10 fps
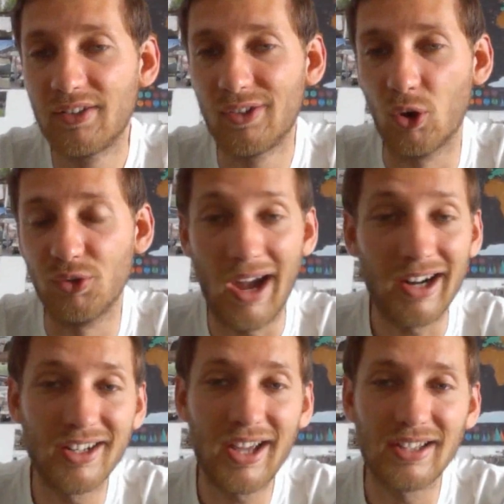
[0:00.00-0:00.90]
So the
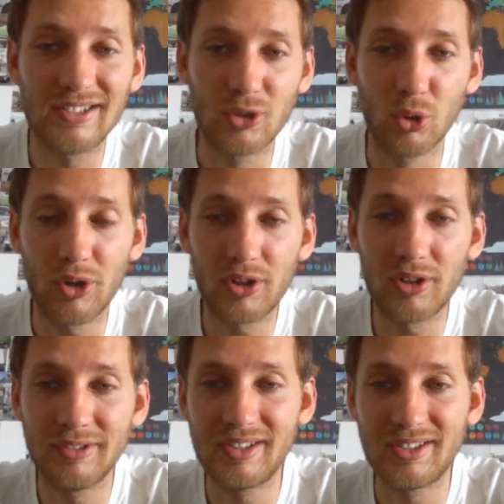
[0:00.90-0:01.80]
aggregate
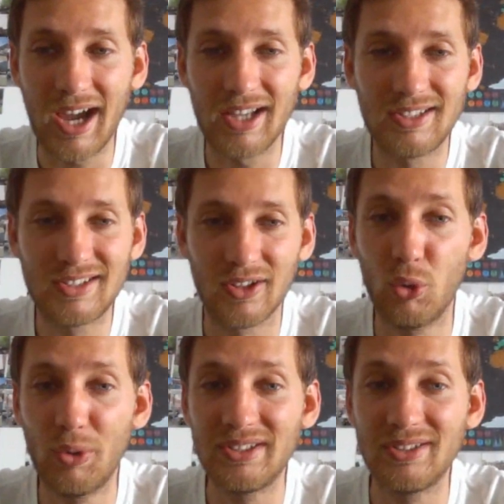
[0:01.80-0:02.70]
score decides
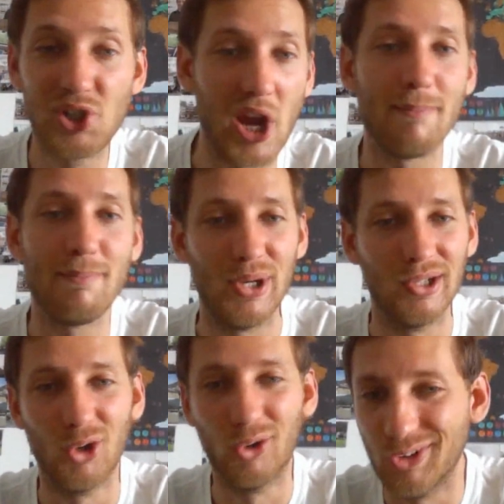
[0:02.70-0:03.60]
who is the
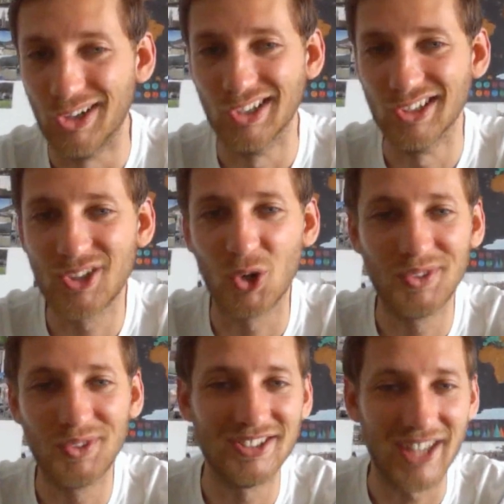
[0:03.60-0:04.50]
champion of
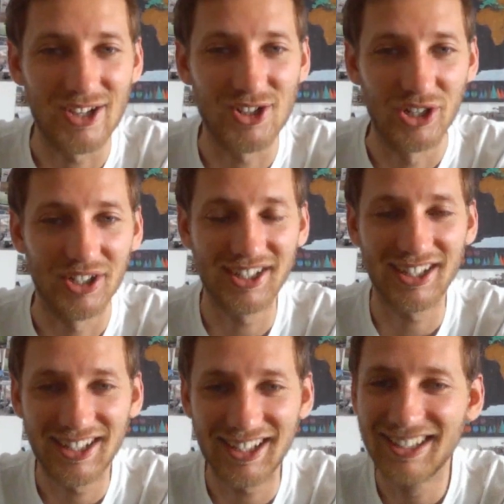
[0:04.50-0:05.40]
Southeast Asia.
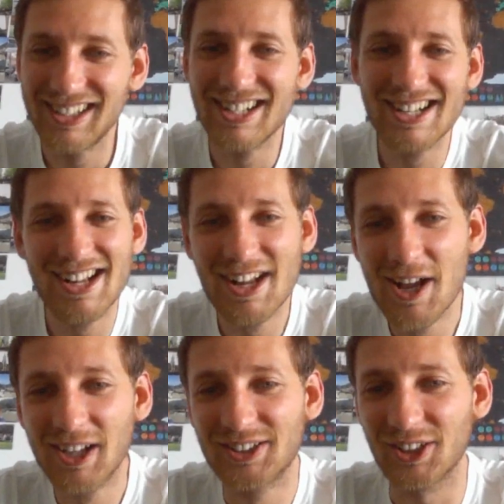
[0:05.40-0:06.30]

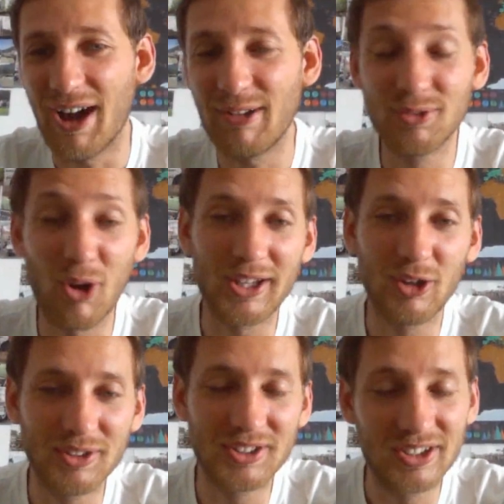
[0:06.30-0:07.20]
So I was
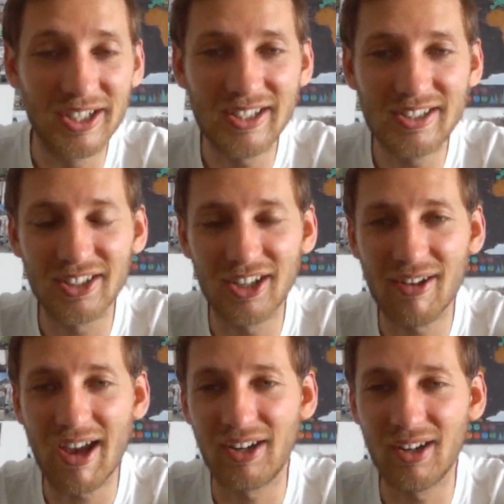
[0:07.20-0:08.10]
walking on the streets
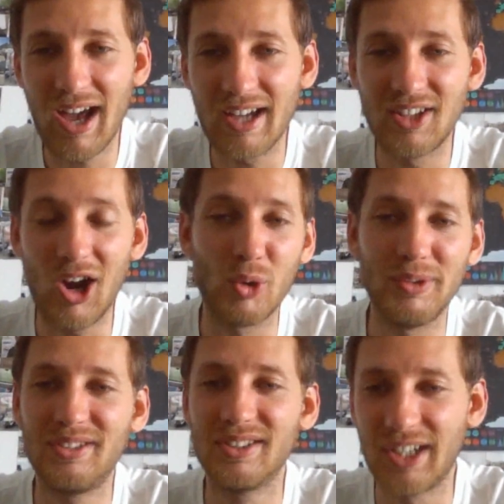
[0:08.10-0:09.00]
when I realized,
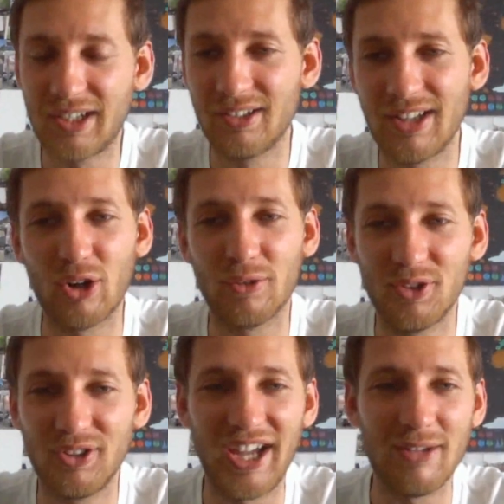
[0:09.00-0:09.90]
it's the second leg
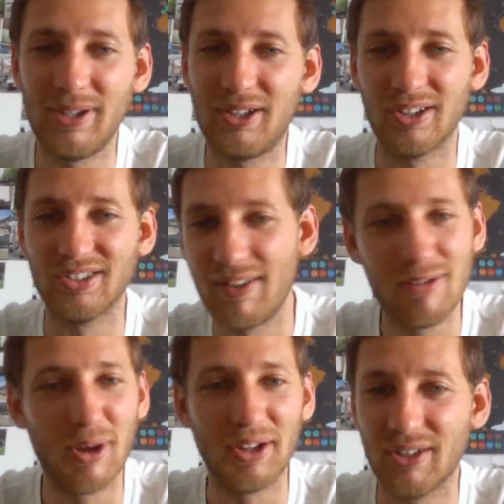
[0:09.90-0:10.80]
of the game, because
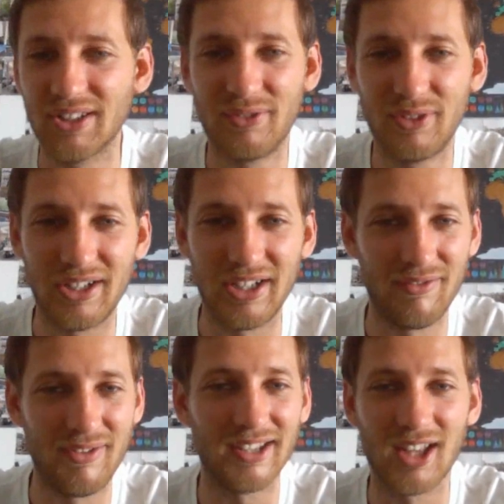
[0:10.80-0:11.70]
everybody was
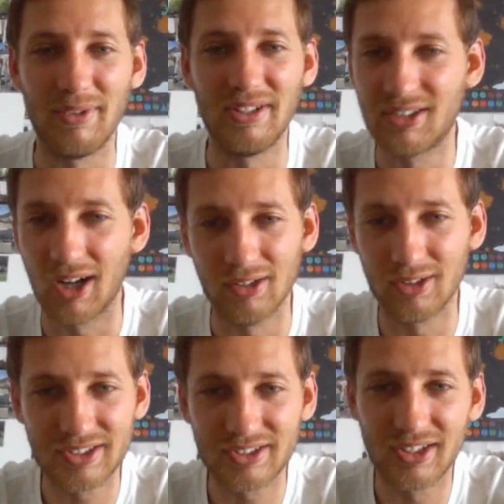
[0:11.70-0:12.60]
wearing Vietnamese
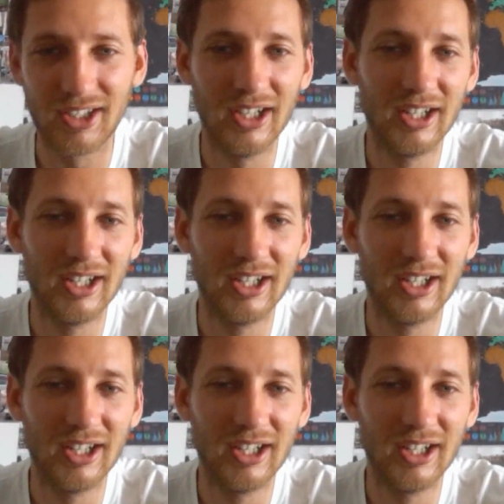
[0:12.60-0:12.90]
colors